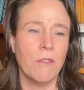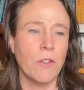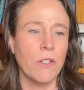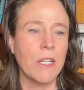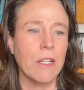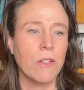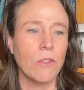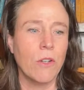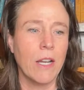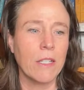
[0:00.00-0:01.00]
of your intestinal
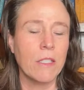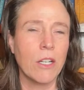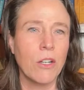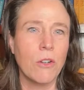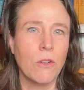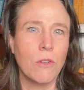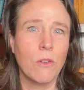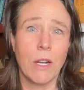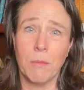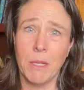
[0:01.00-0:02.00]
tract is
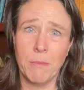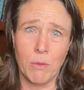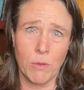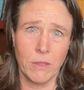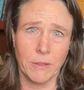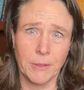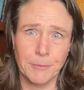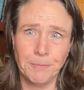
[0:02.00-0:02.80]
incredibly important.